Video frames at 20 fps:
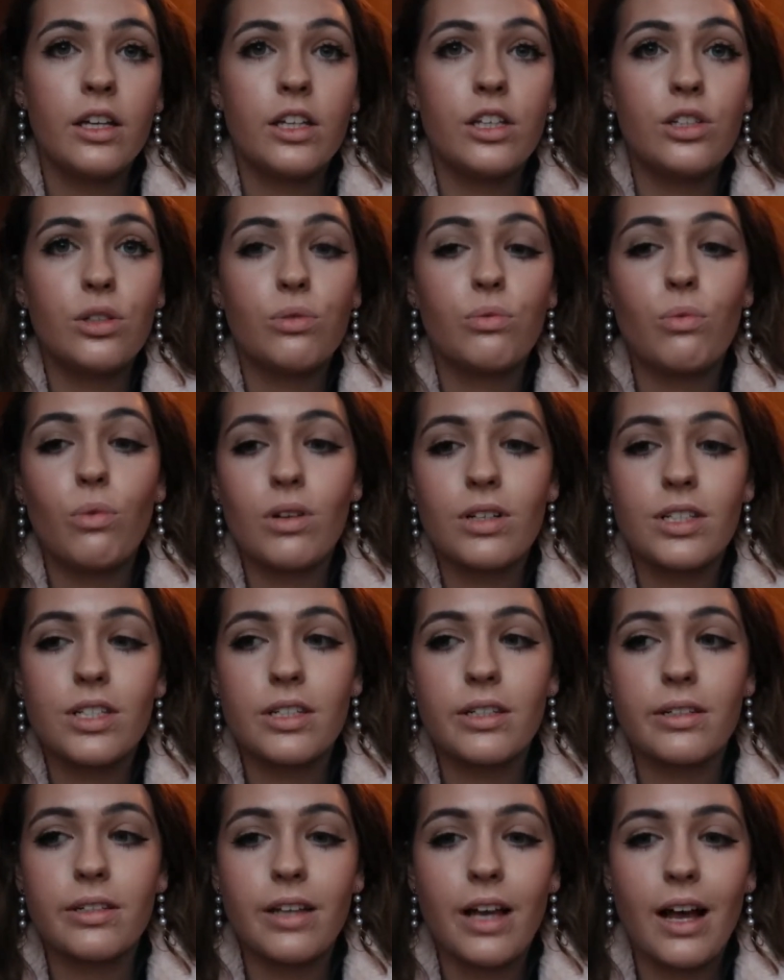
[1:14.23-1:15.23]
You don't want
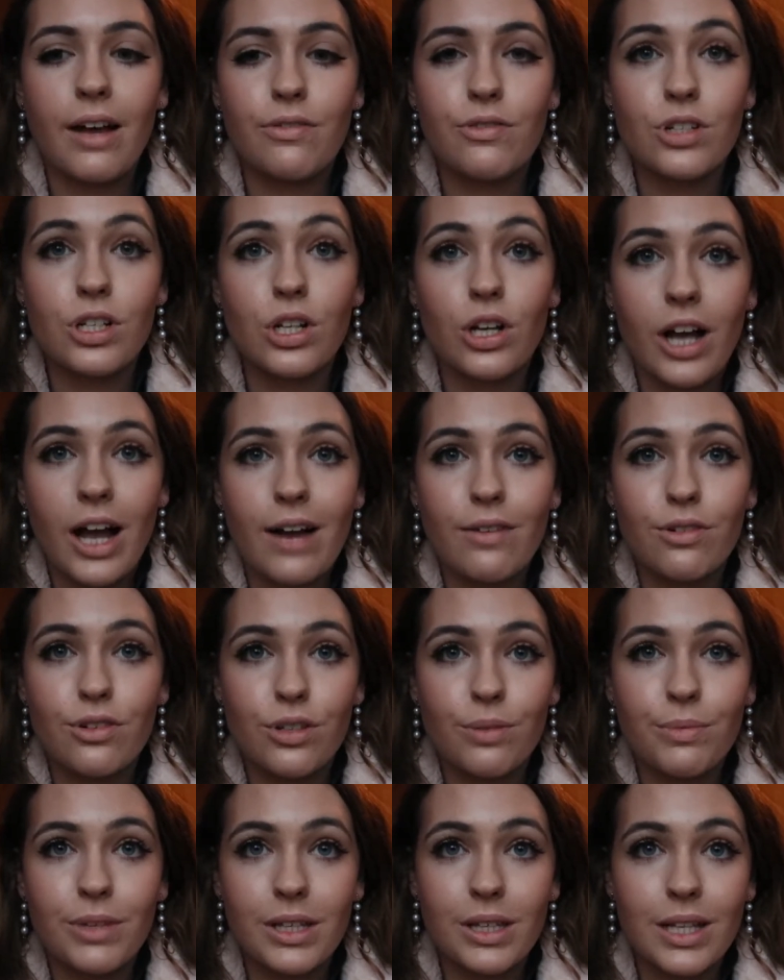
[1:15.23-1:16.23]
to have to look after
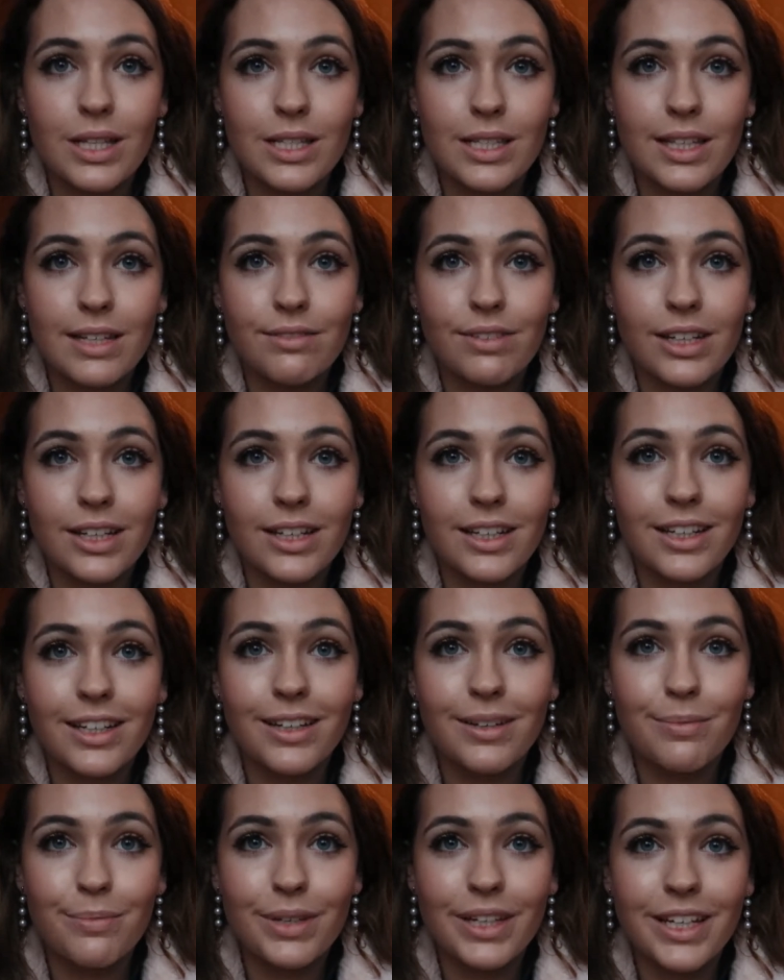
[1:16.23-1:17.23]
something that's living
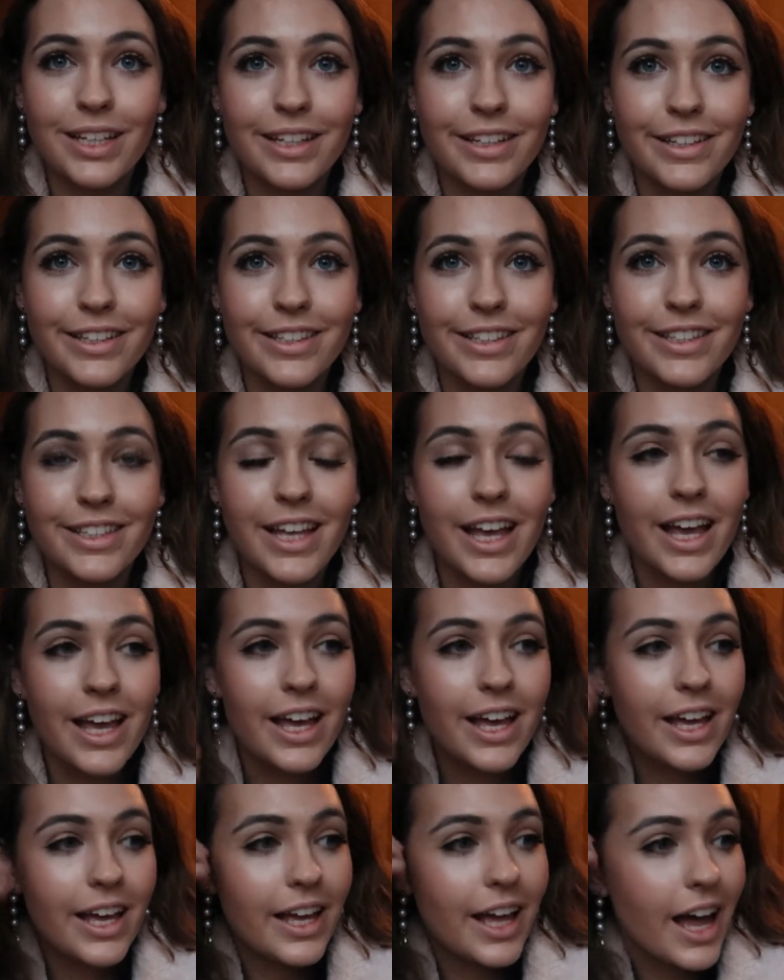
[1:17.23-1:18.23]
because
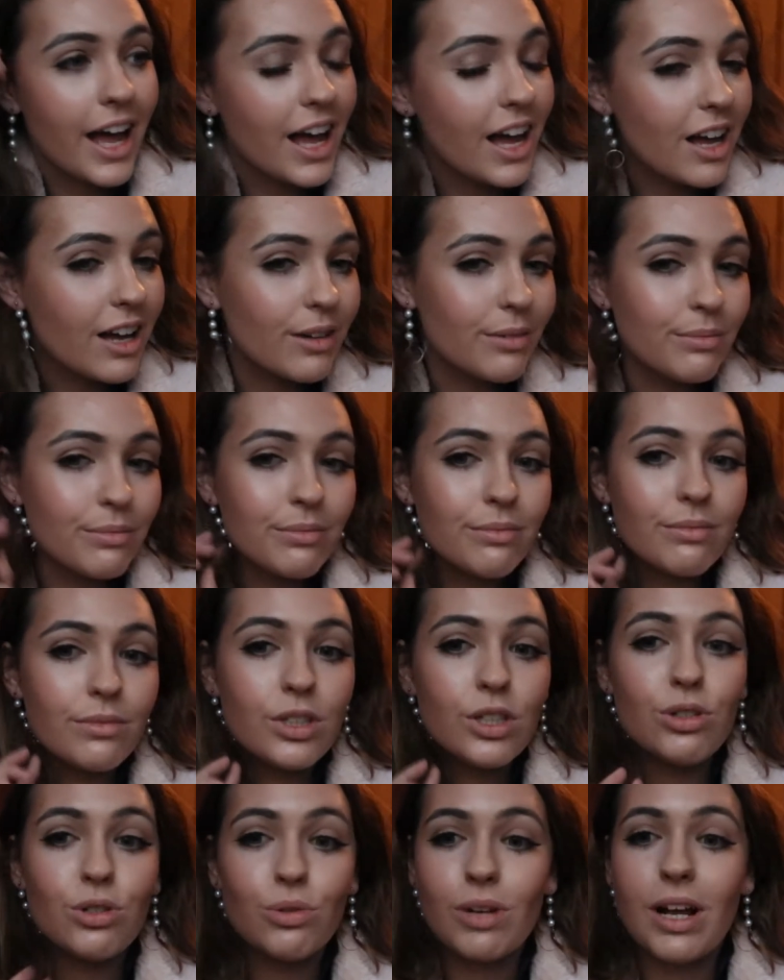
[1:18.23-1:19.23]

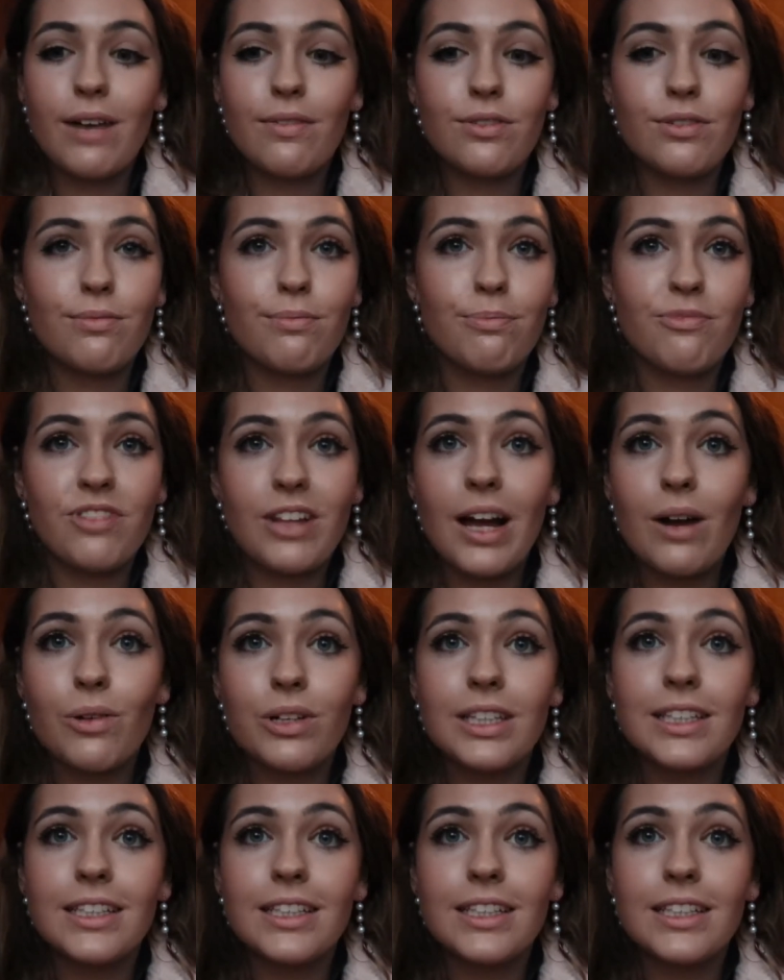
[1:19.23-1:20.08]
you don't have to flower